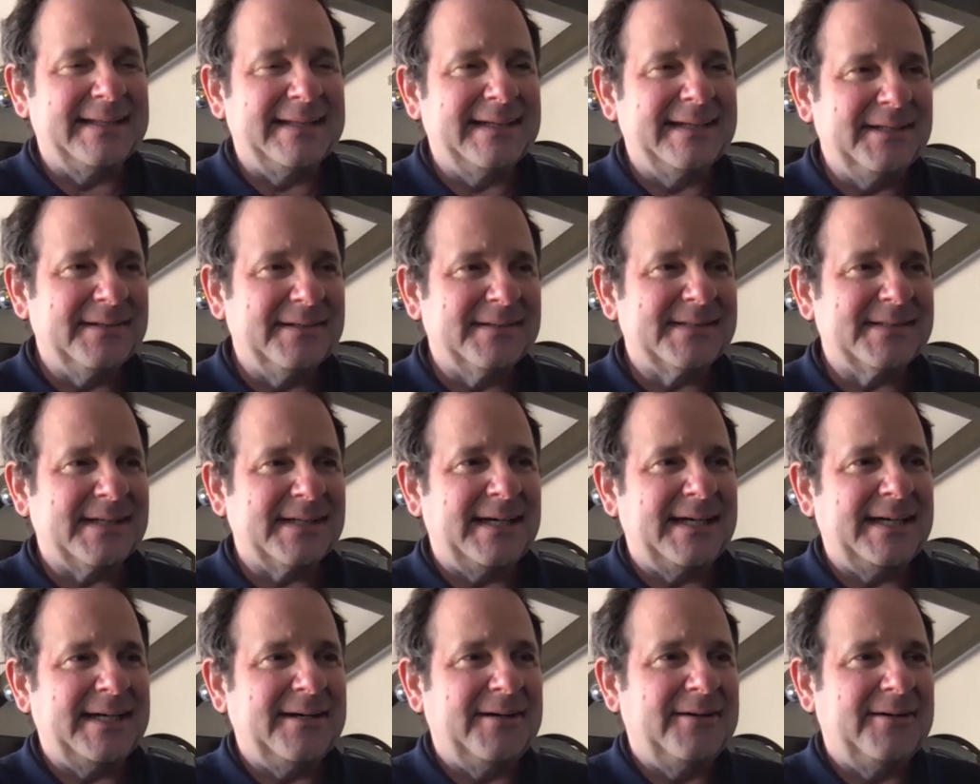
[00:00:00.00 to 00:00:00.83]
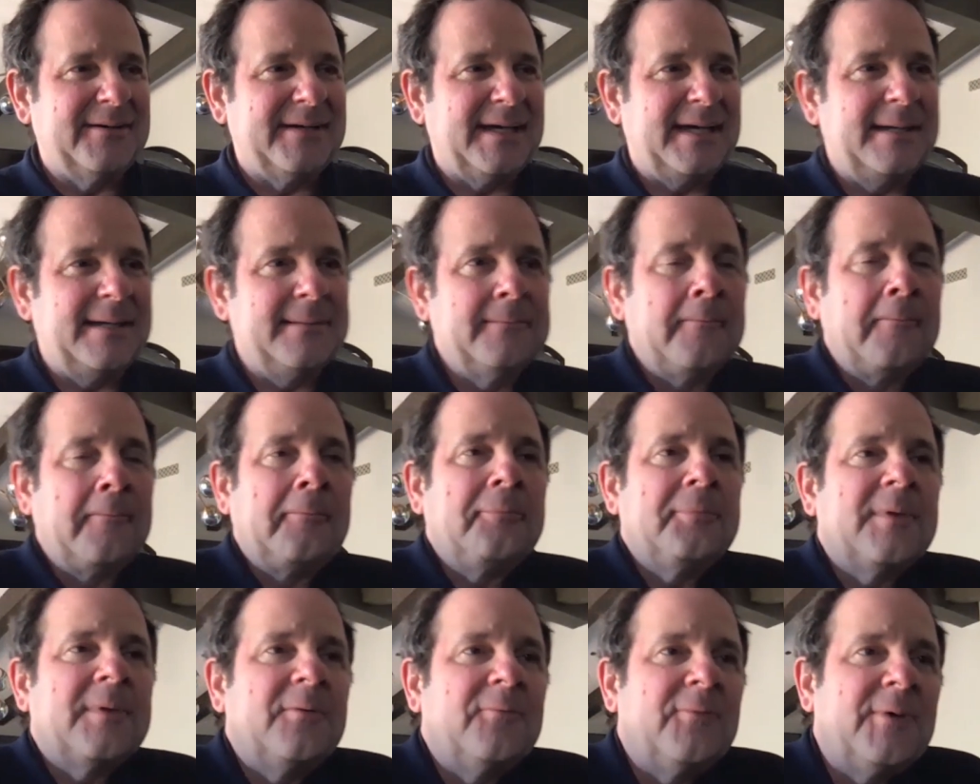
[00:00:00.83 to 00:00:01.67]
then you say, okay,
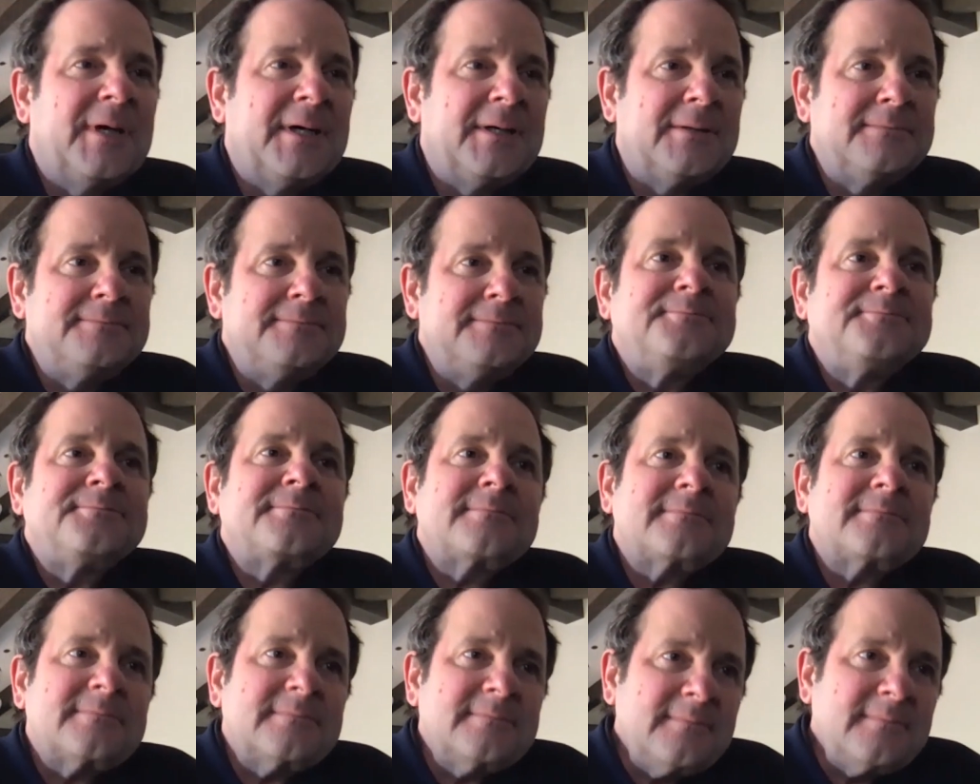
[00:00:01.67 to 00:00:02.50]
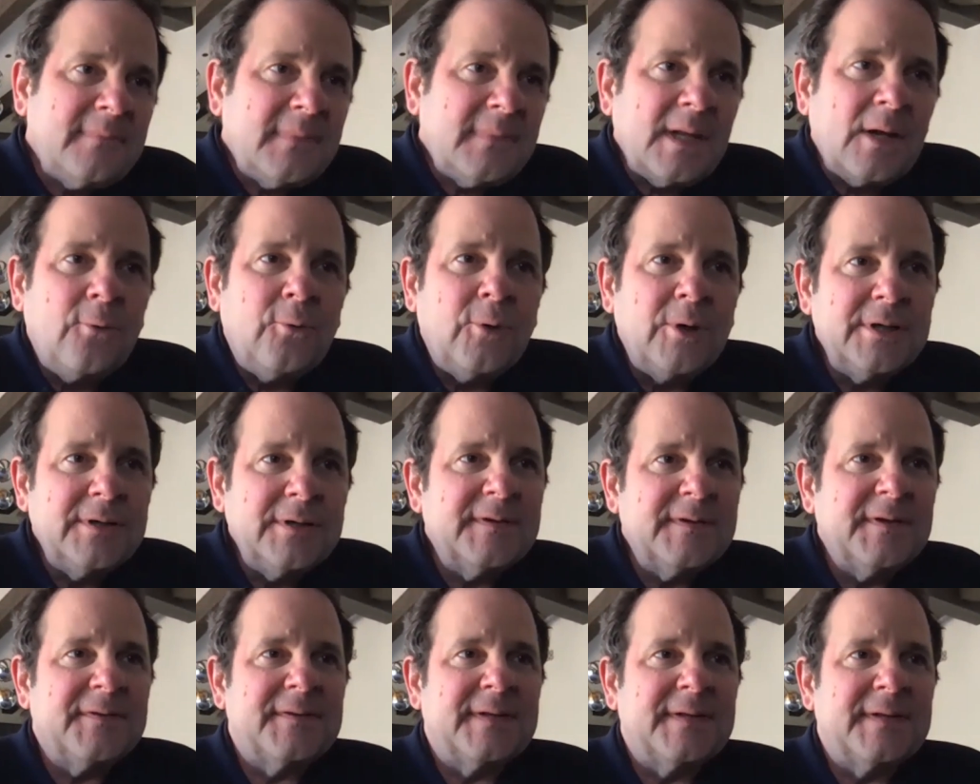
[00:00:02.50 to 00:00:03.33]
well, what are
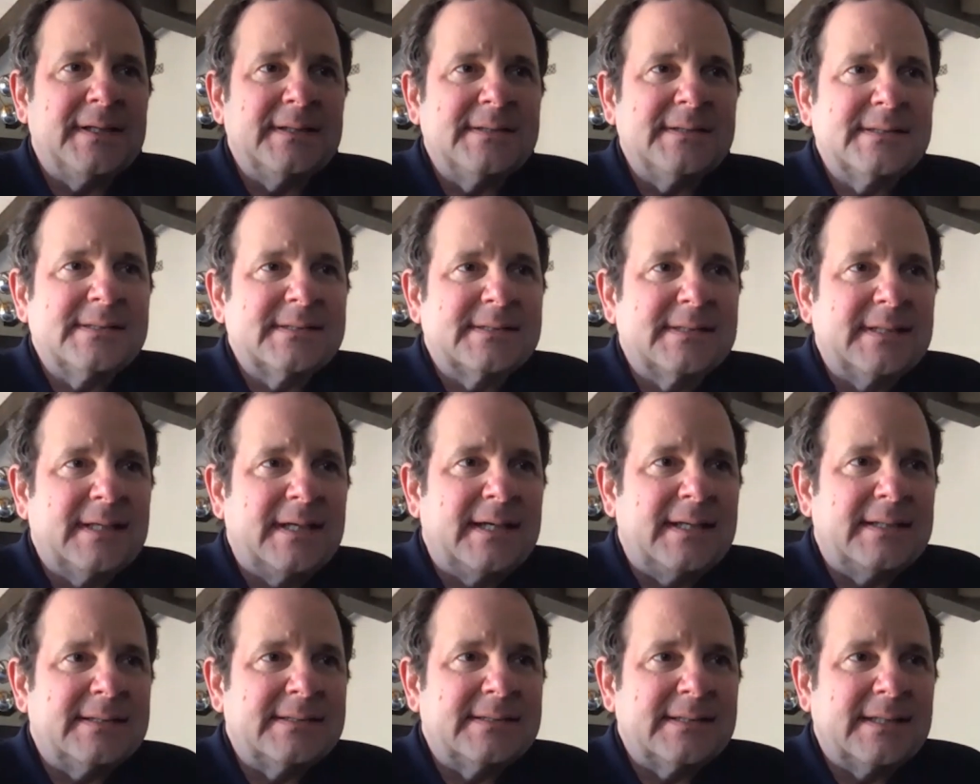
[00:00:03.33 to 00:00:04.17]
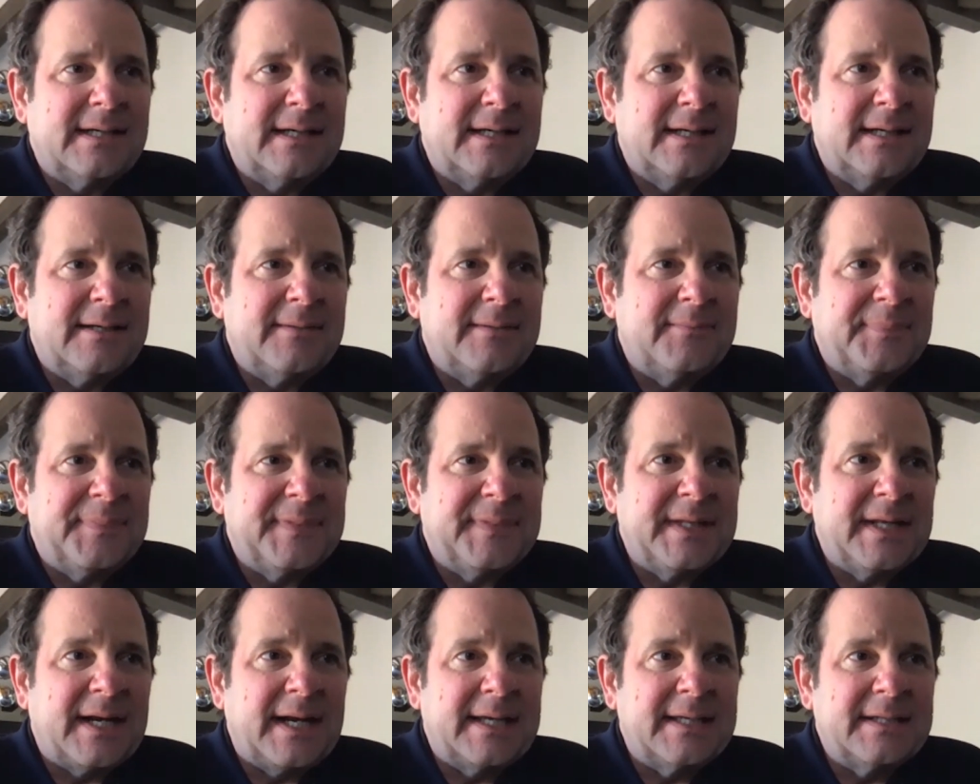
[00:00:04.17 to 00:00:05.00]
the things that
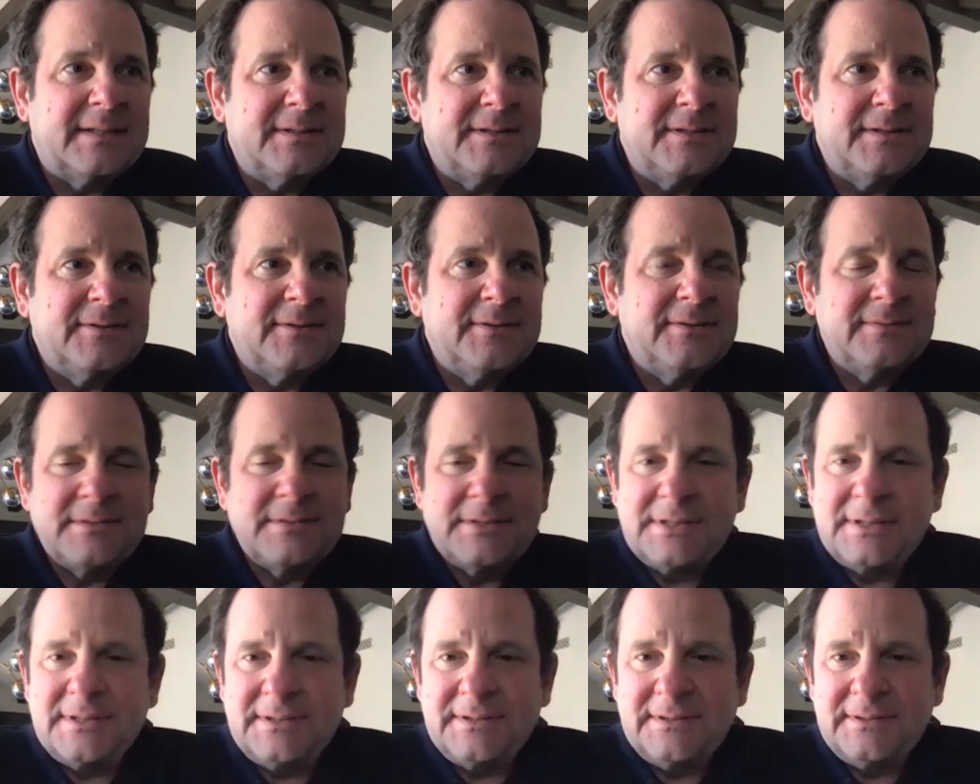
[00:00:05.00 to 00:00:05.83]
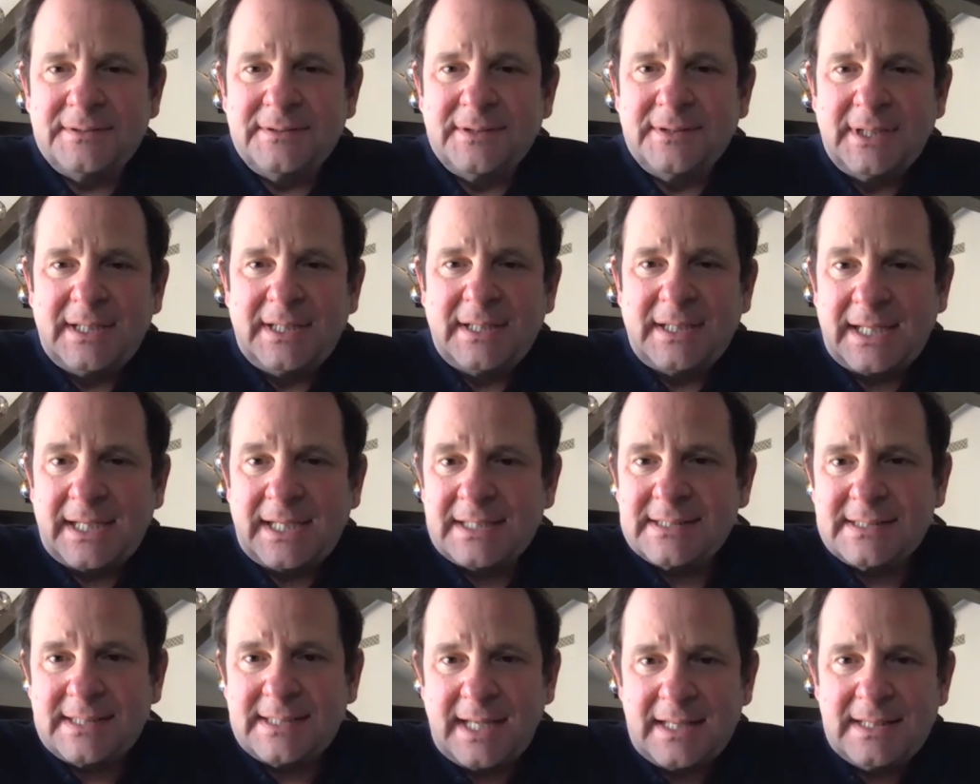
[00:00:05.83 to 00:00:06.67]
I can do to
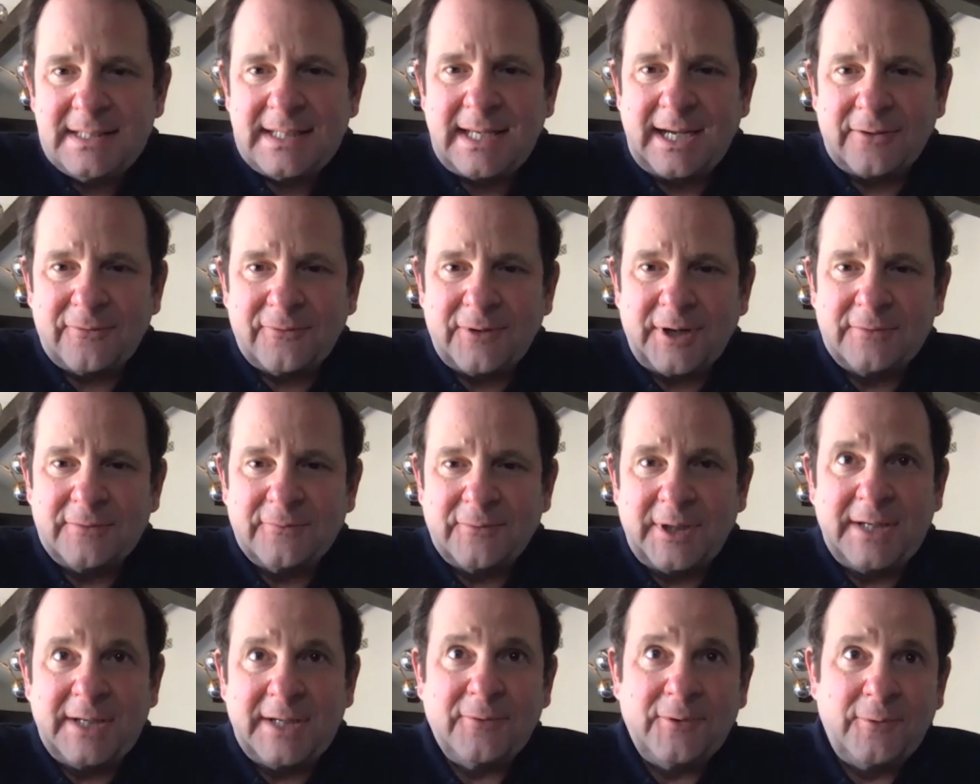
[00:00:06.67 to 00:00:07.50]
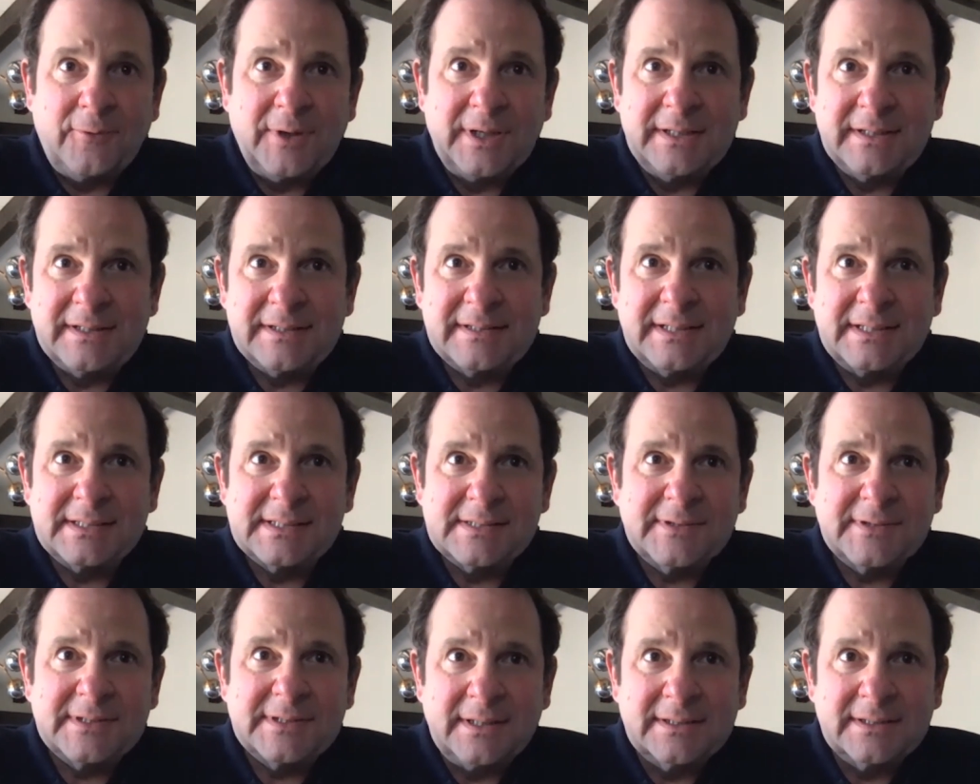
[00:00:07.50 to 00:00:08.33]
extend that runway? Well, one of the things that
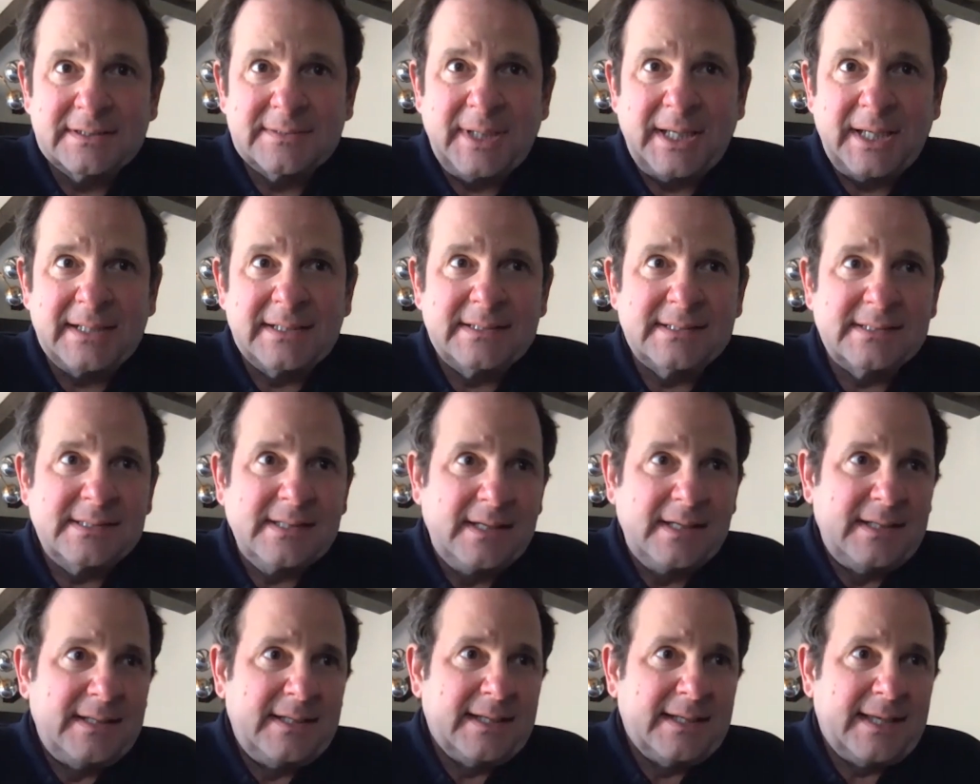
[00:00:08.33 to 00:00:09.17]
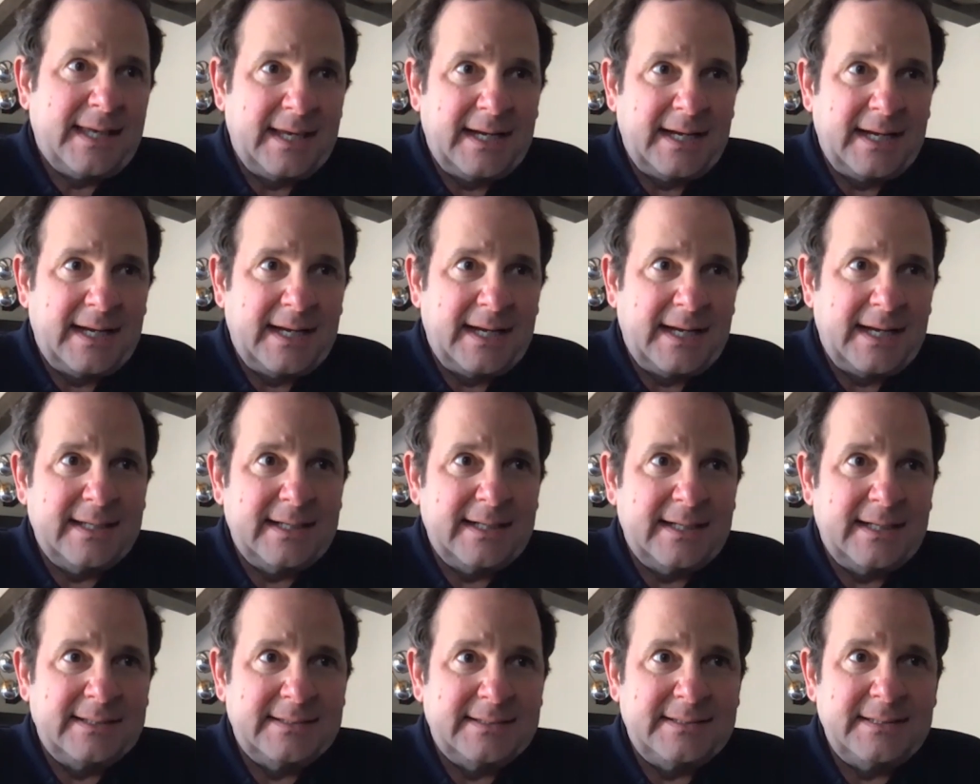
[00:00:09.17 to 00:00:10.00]
we talked about is, can I get
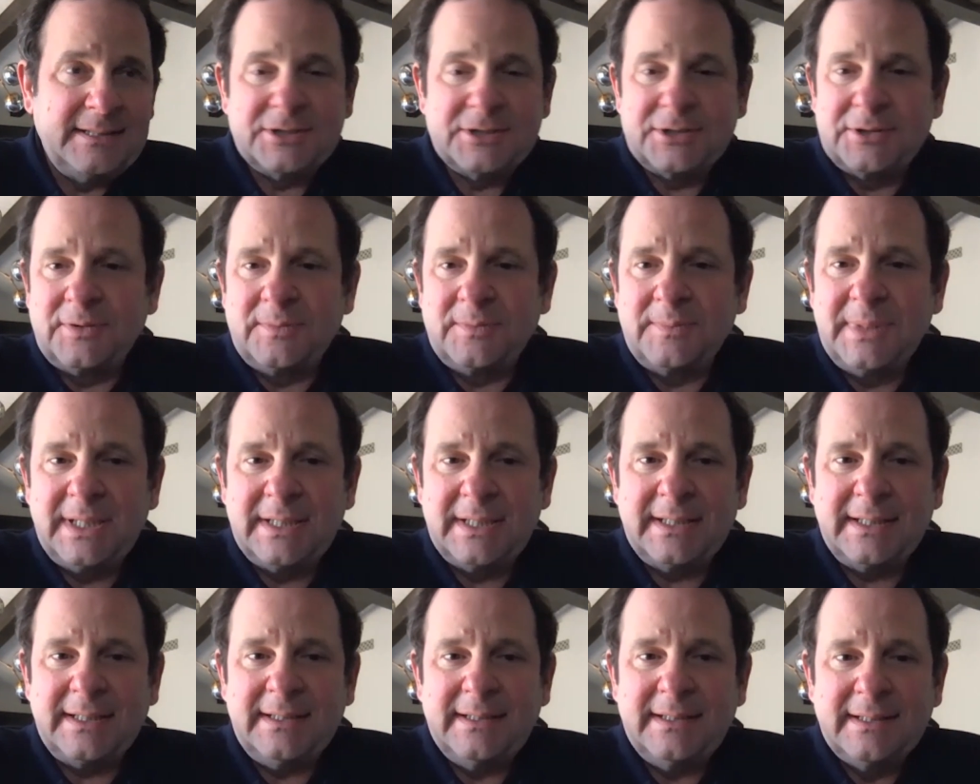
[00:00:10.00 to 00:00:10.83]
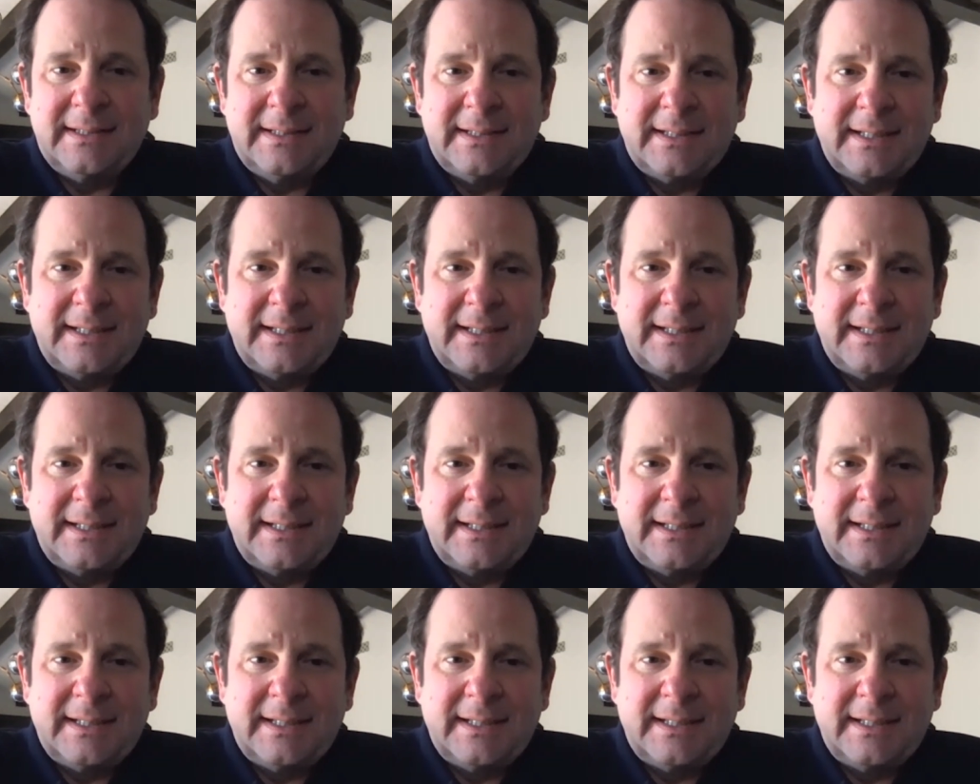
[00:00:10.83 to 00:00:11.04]
additional money?